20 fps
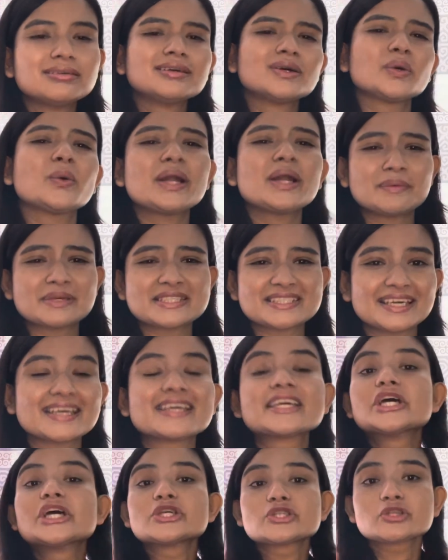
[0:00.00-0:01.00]
what am i
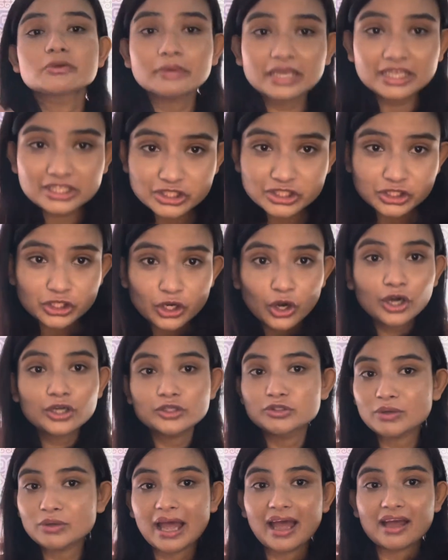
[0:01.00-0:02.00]
saying so make sure
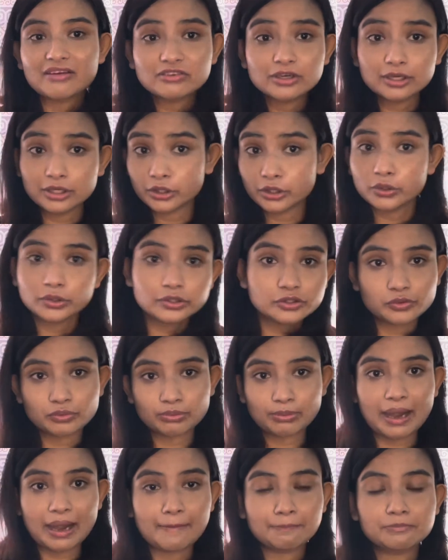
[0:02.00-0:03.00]
to have a good
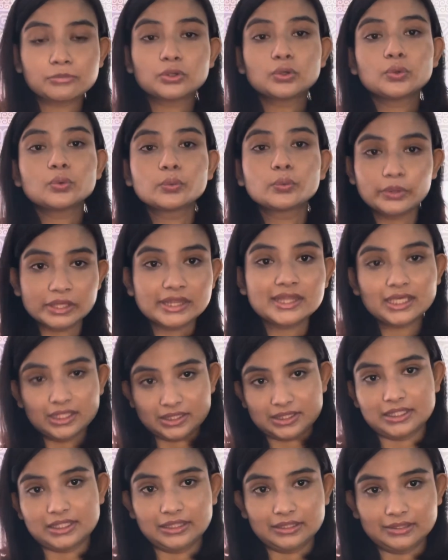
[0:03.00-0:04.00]
rapport with your
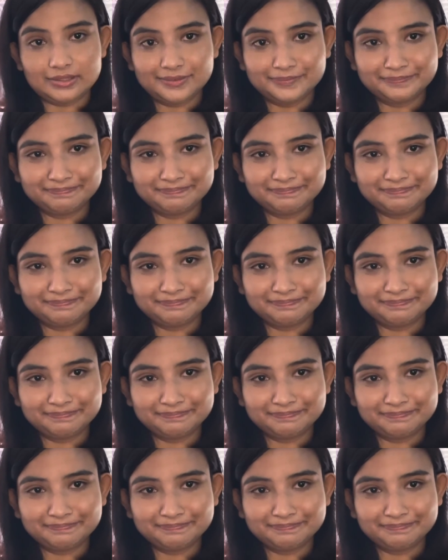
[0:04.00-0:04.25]
senior